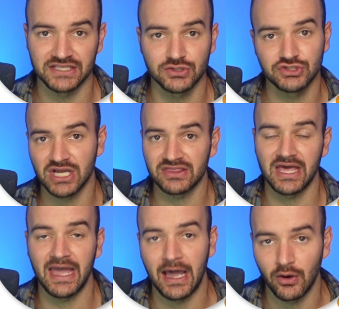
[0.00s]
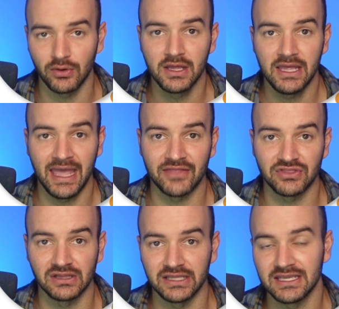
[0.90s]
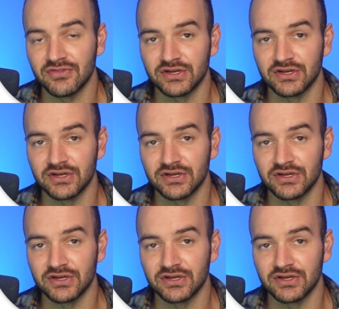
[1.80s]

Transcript: So check that out at the link in